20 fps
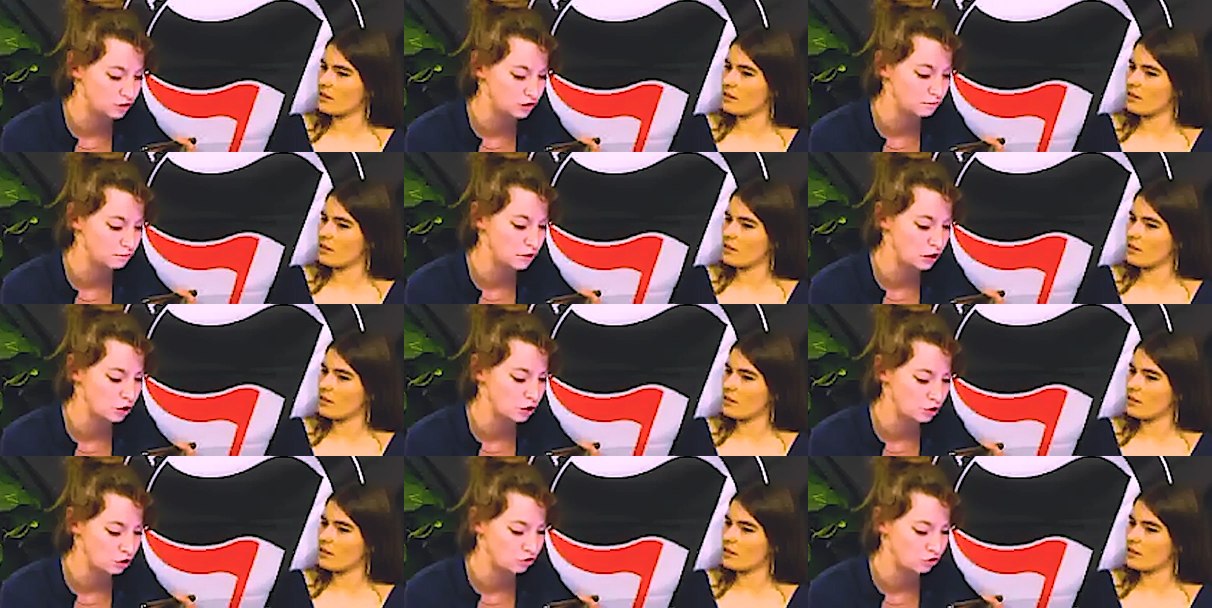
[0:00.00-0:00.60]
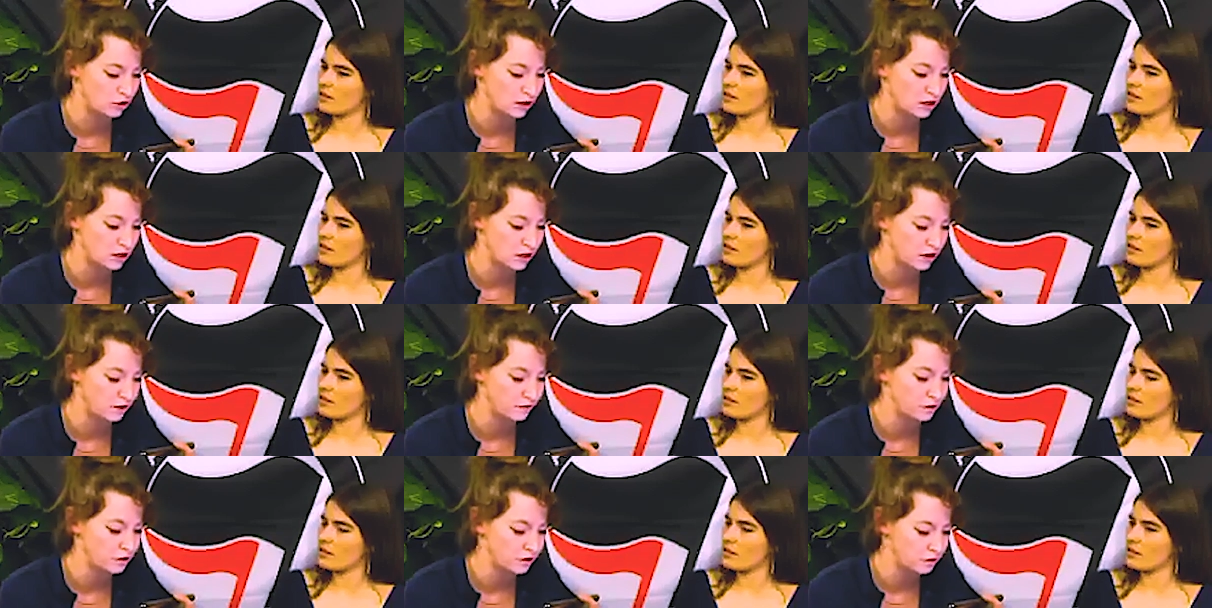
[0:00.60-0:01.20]
Speaker 1: but could you try and
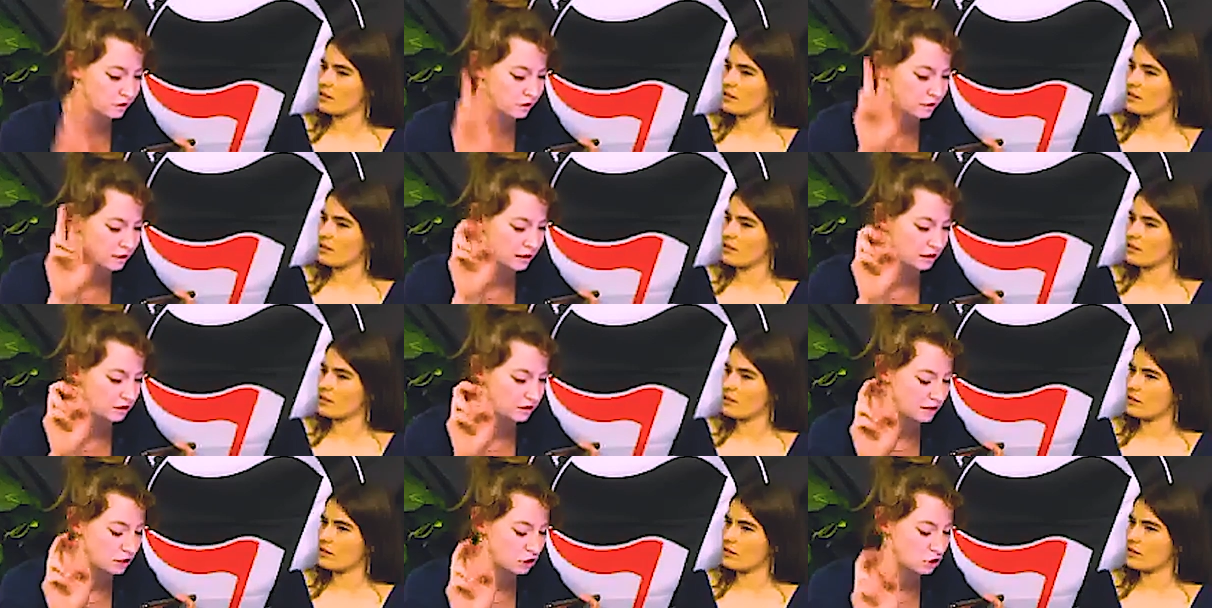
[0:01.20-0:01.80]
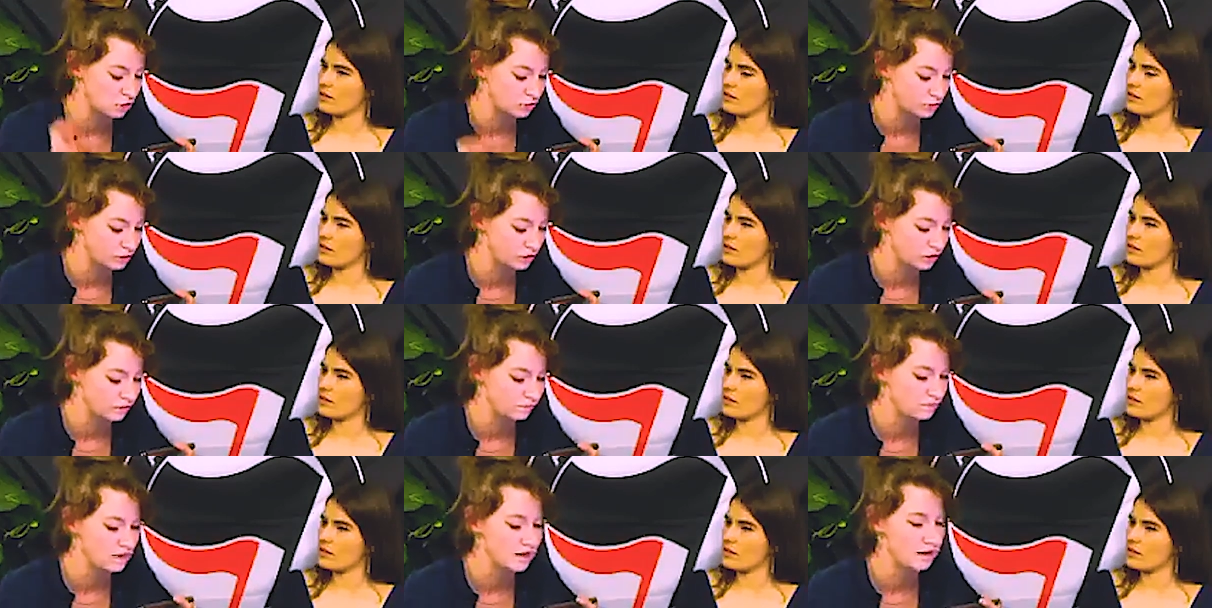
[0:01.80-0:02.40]
cover the essentials
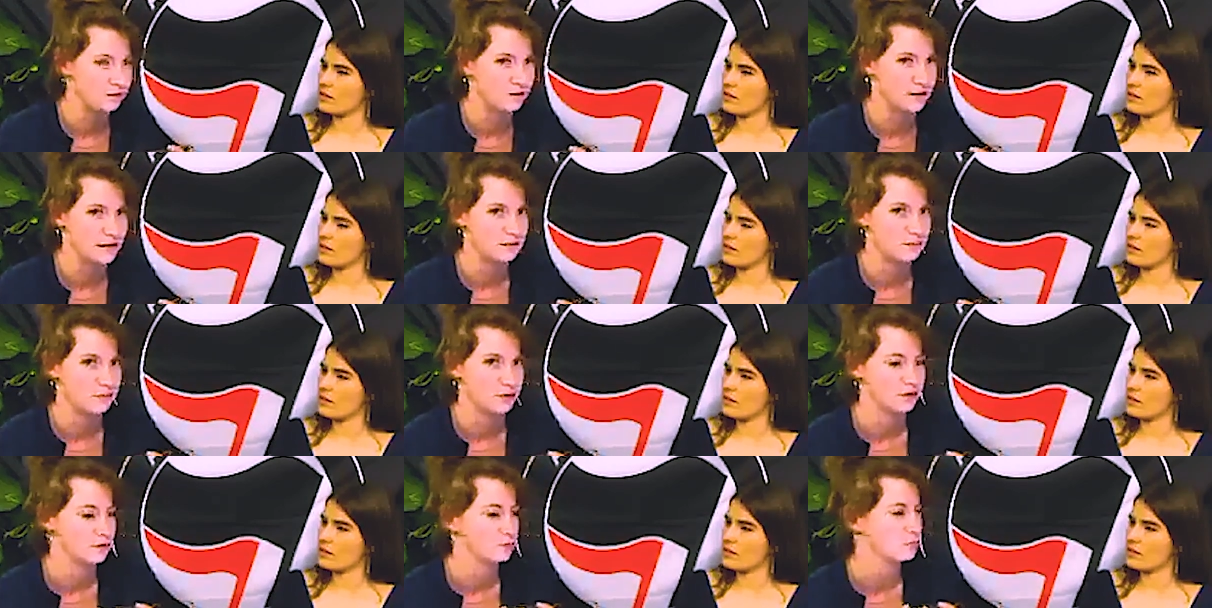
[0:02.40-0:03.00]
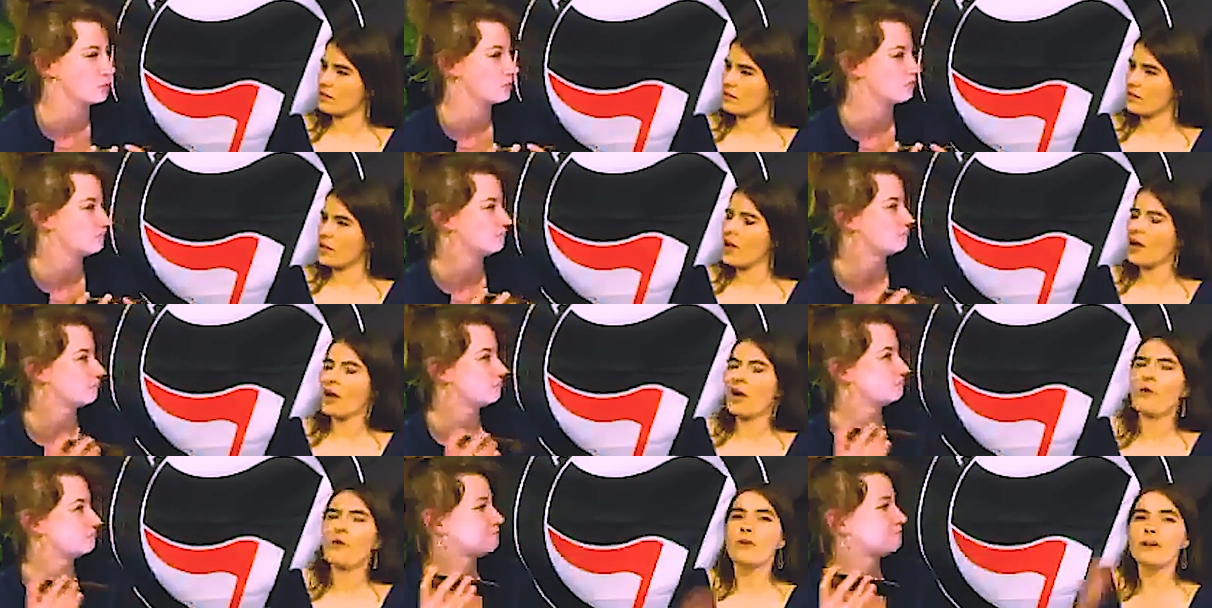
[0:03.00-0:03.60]
if that's possible?
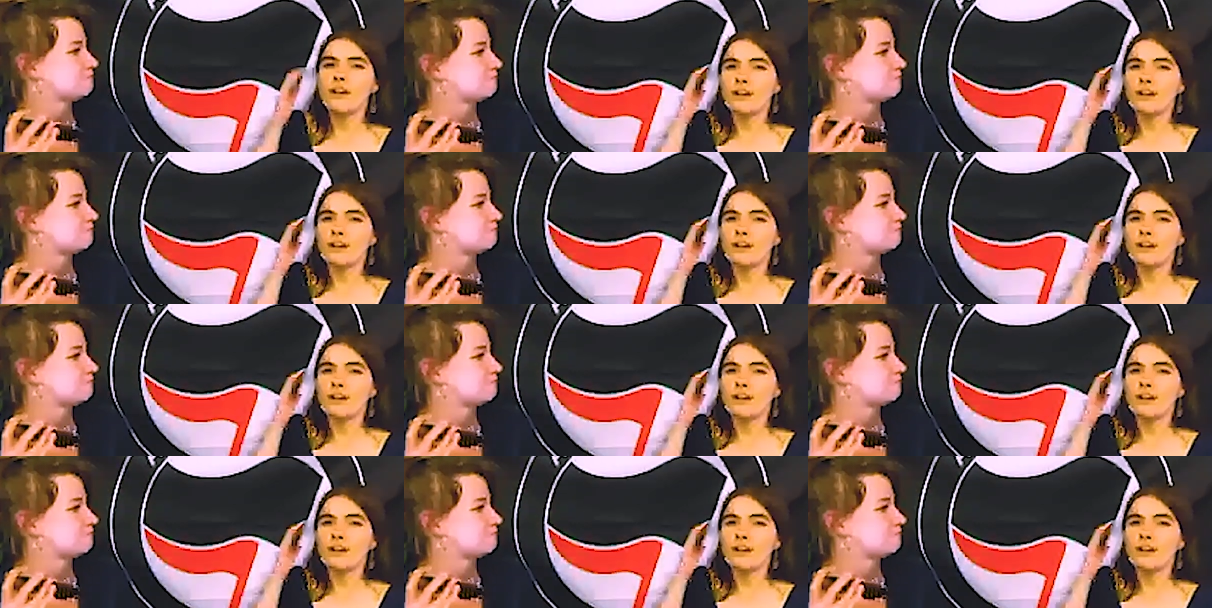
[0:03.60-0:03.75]
What a